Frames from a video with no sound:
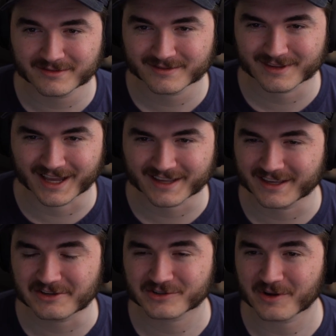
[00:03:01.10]
Like,
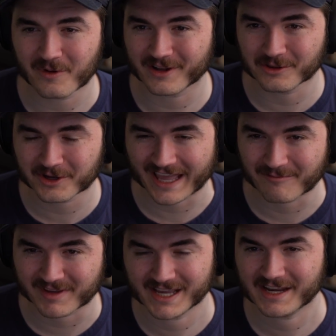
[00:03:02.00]
you just don't want to look at
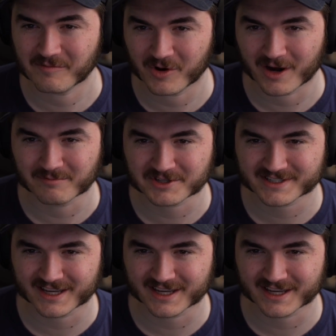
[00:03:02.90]
me anymore. I'm just like